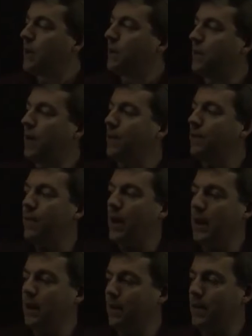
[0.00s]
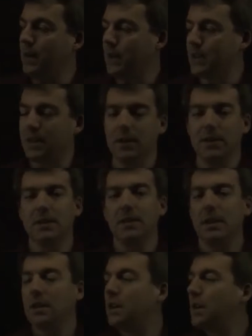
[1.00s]
to then find the distance
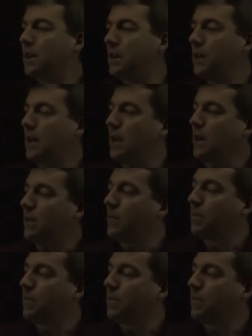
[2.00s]
d.